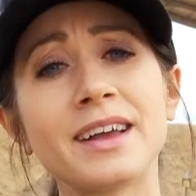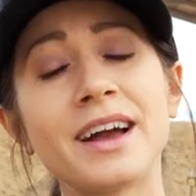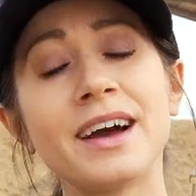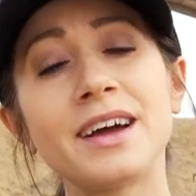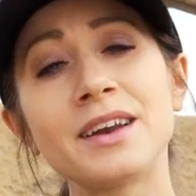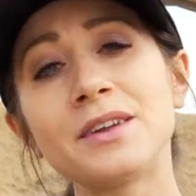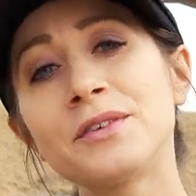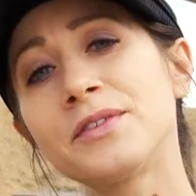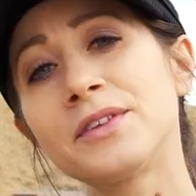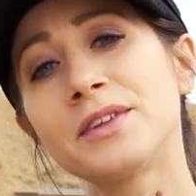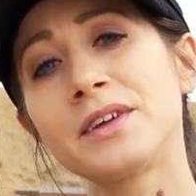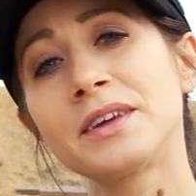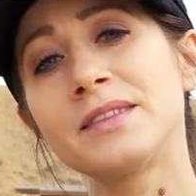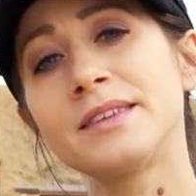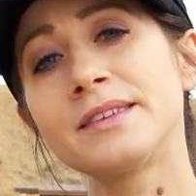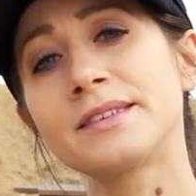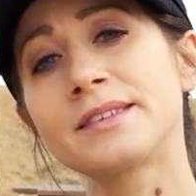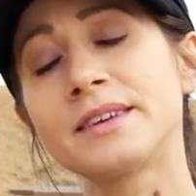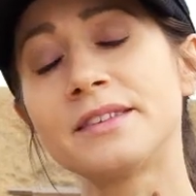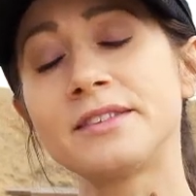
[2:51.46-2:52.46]
kind of feel like
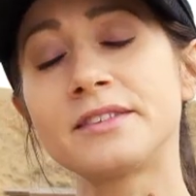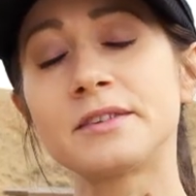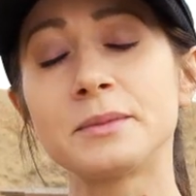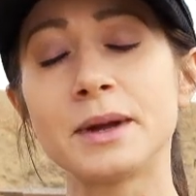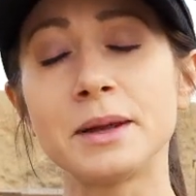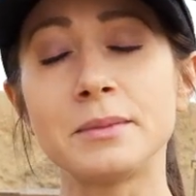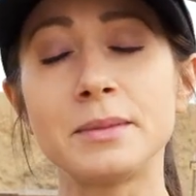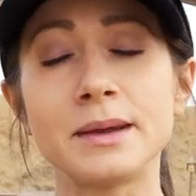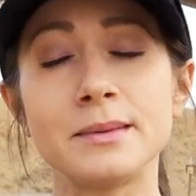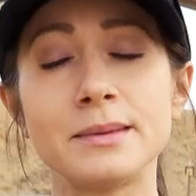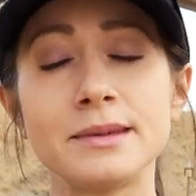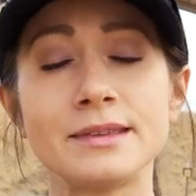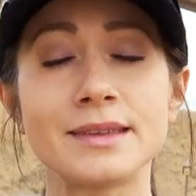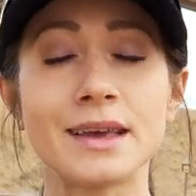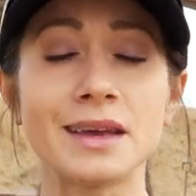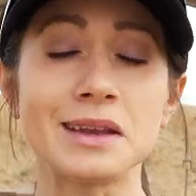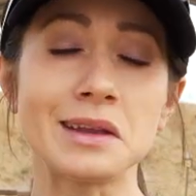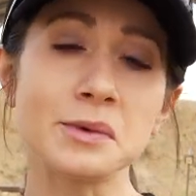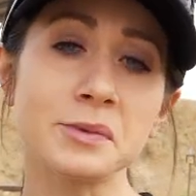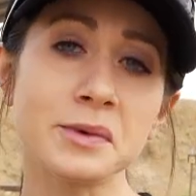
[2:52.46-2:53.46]
these guns are my babies
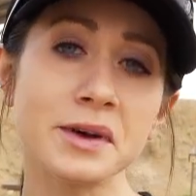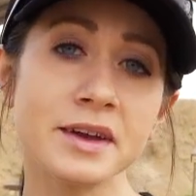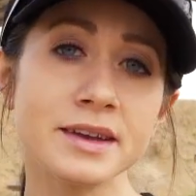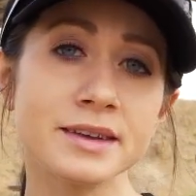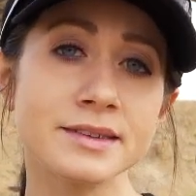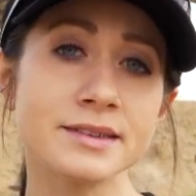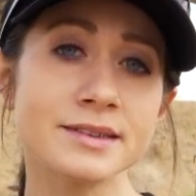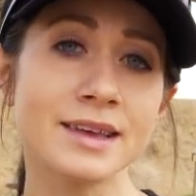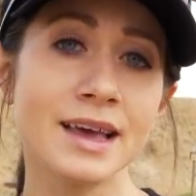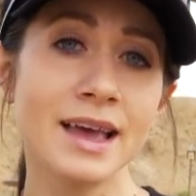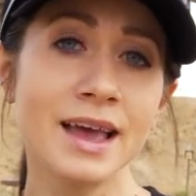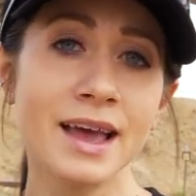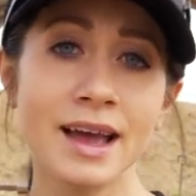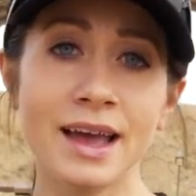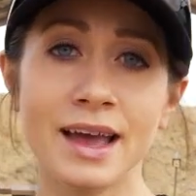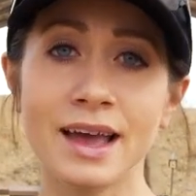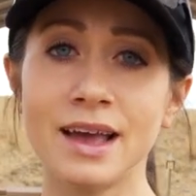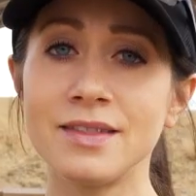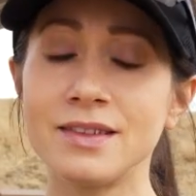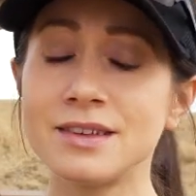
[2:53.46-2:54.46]
anyways,
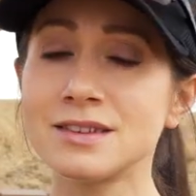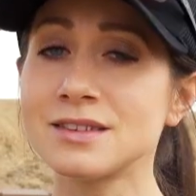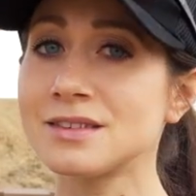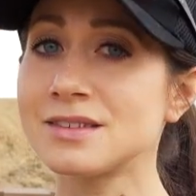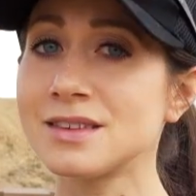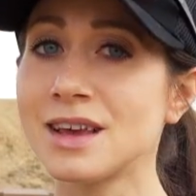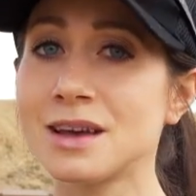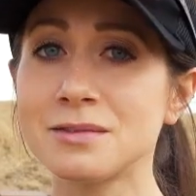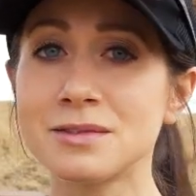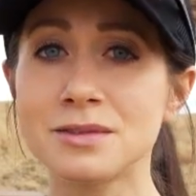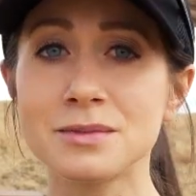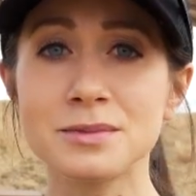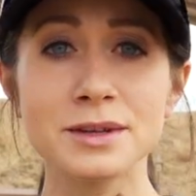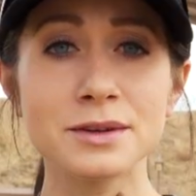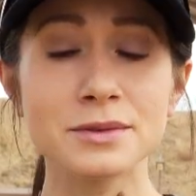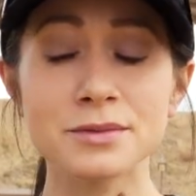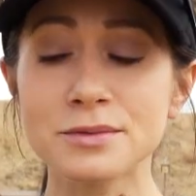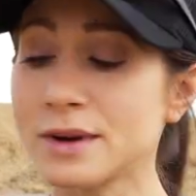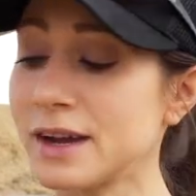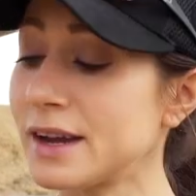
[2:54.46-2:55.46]
and this just has to
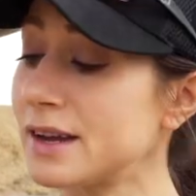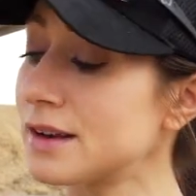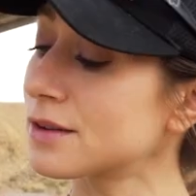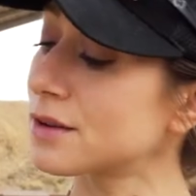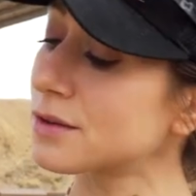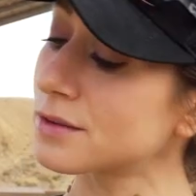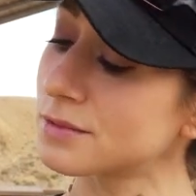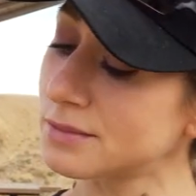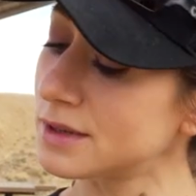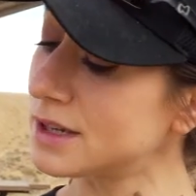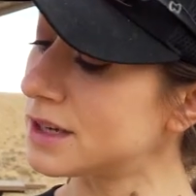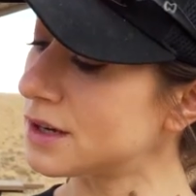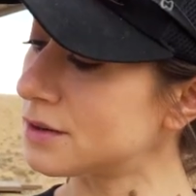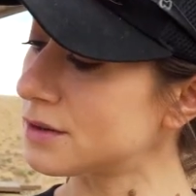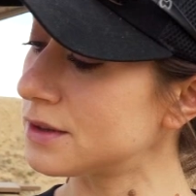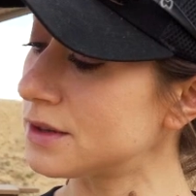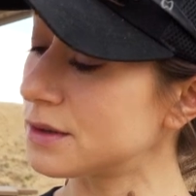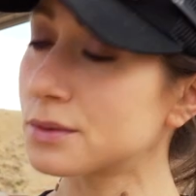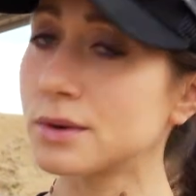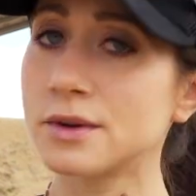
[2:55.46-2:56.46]
be right,
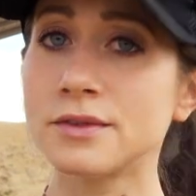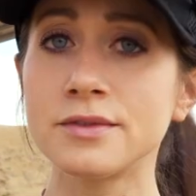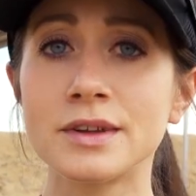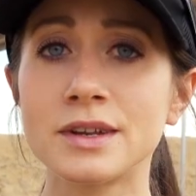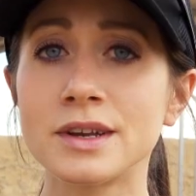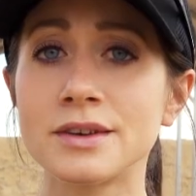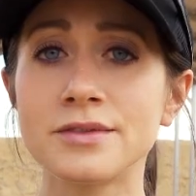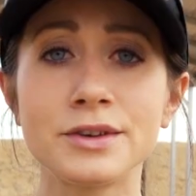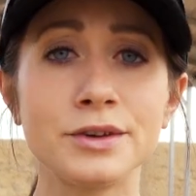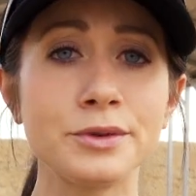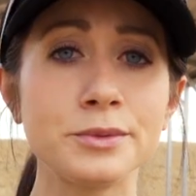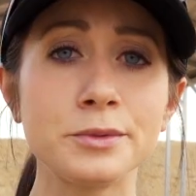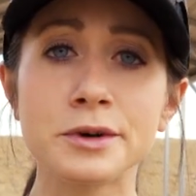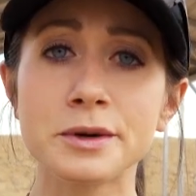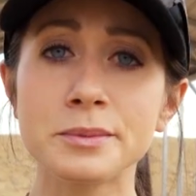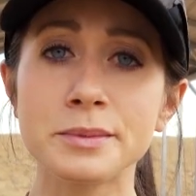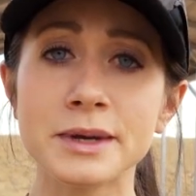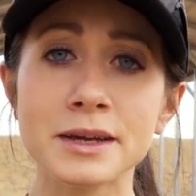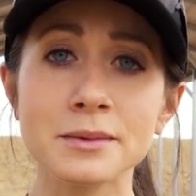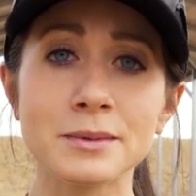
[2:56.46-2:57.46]
the equivalent of a
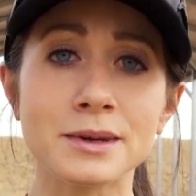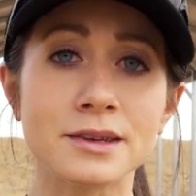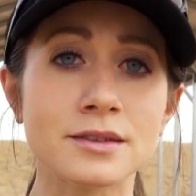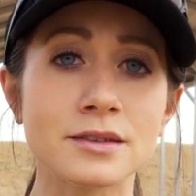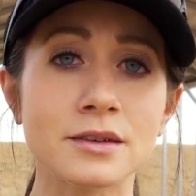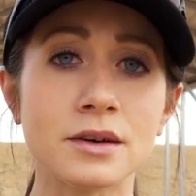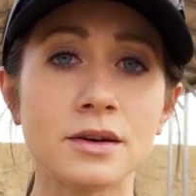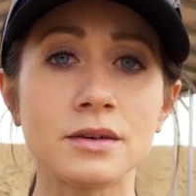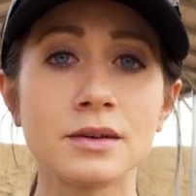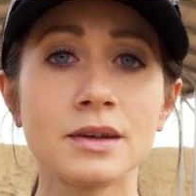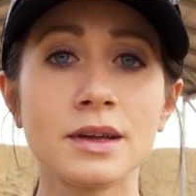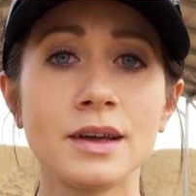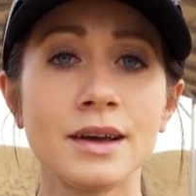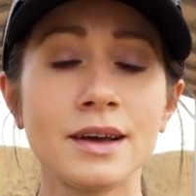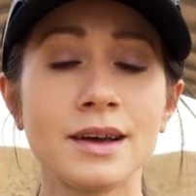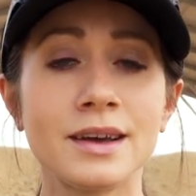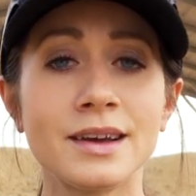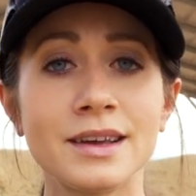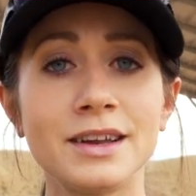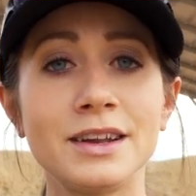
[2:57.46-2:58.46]
newborn baby. So,
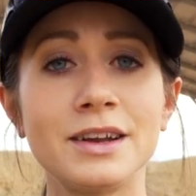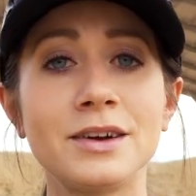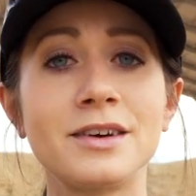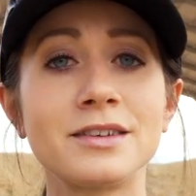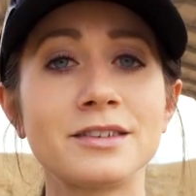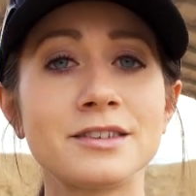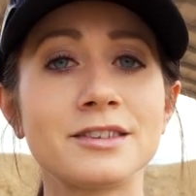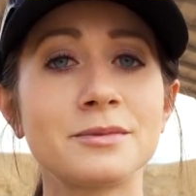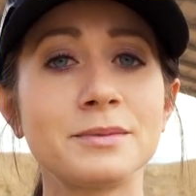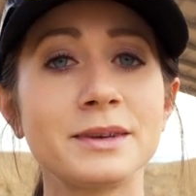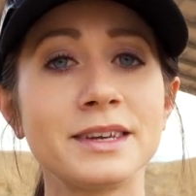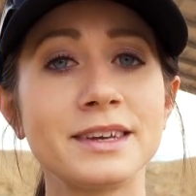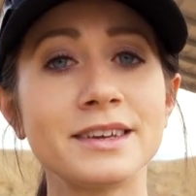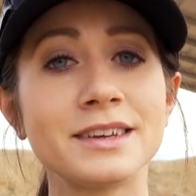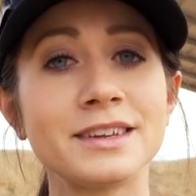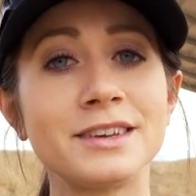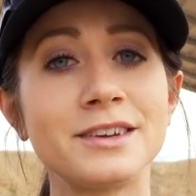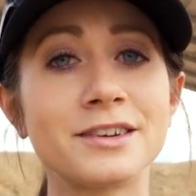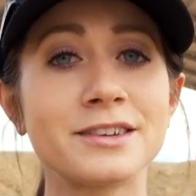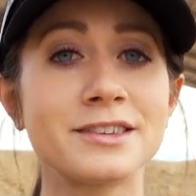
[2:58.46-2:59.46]
I'll just be
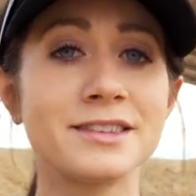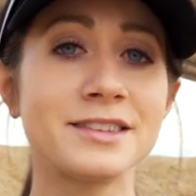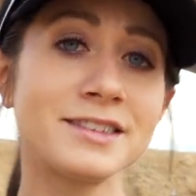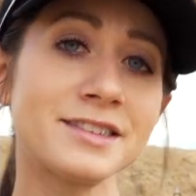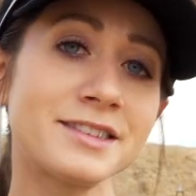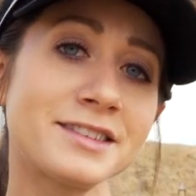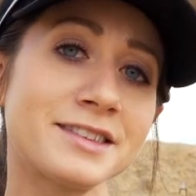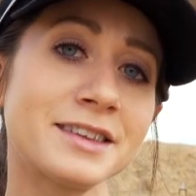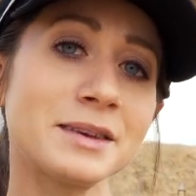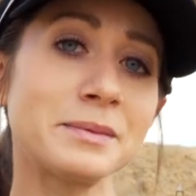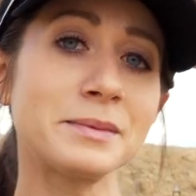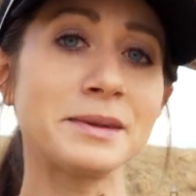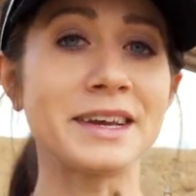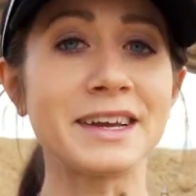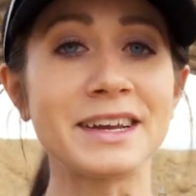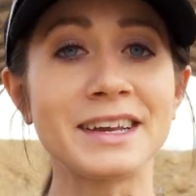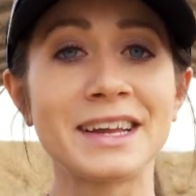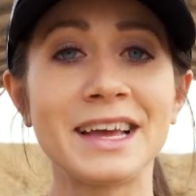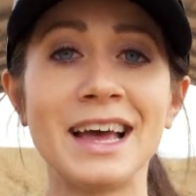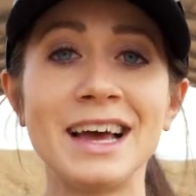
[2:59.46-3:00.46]
nursing this to sleep at
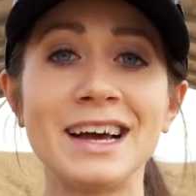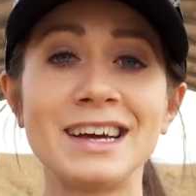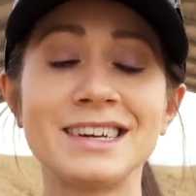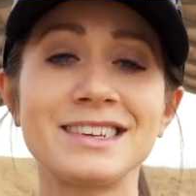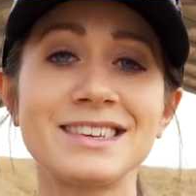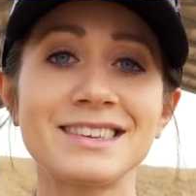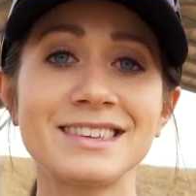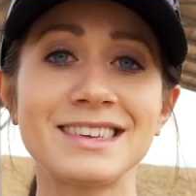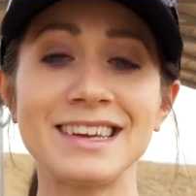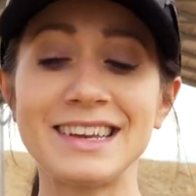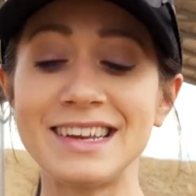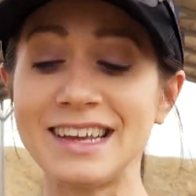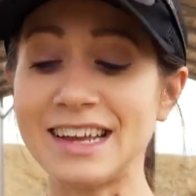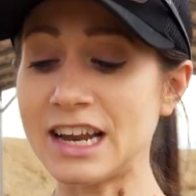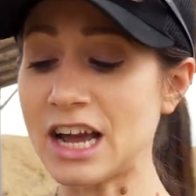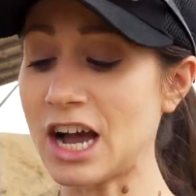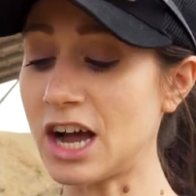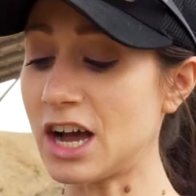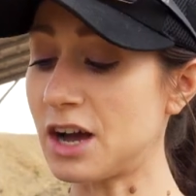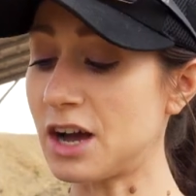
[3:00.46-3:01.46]
night. Just kidding.